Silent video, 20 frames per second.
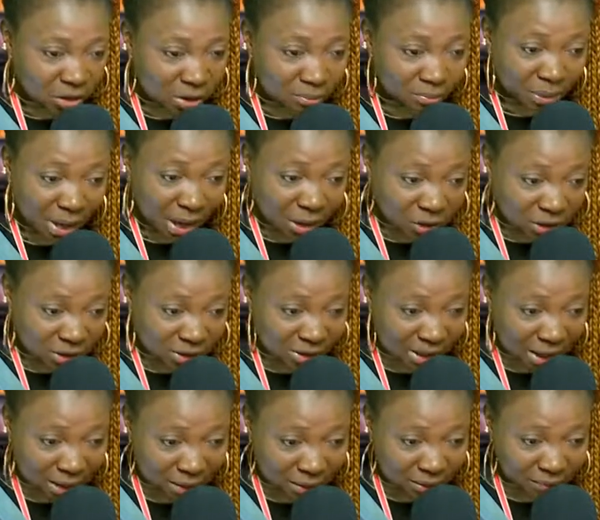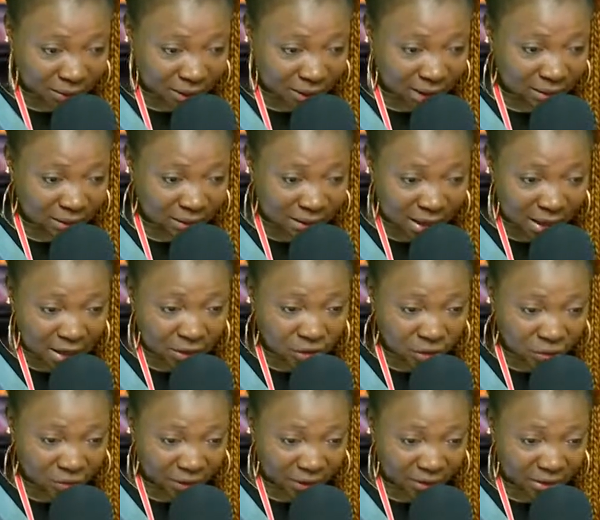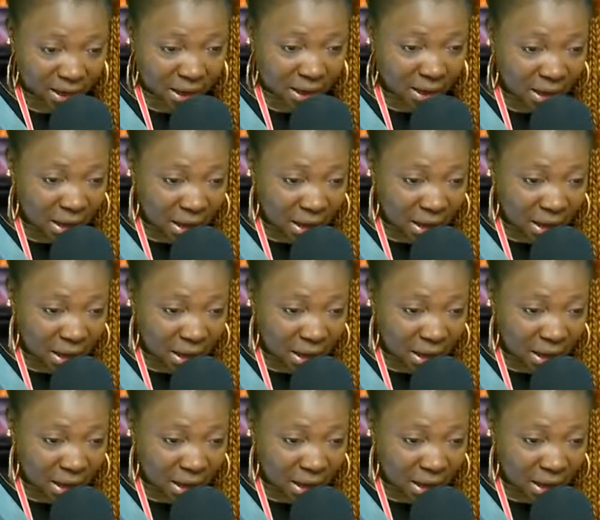budget cycle began late in the year